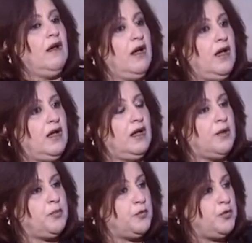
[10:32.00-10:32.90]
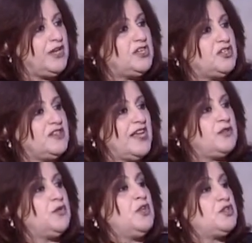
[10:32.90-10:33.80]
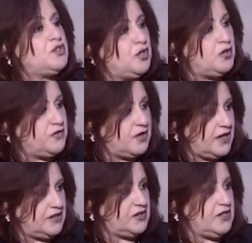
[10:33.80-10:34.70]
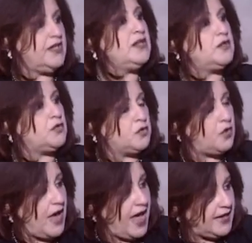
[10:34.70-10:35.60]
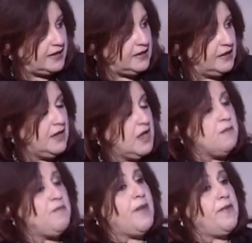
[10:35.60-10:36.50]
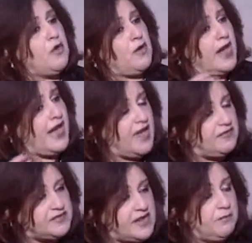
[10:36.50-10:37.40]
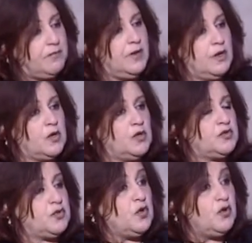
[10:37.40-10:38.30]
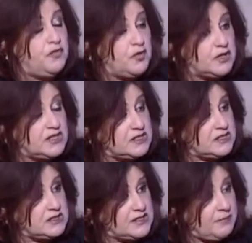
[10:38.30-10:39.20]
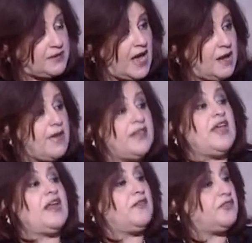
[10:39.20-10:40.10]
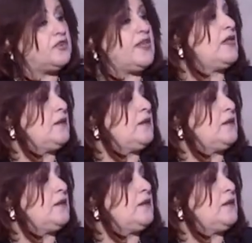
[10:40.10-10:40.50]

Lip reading: a population that will serve the country to go ahead. Maybe you can have some control for some time, and then after that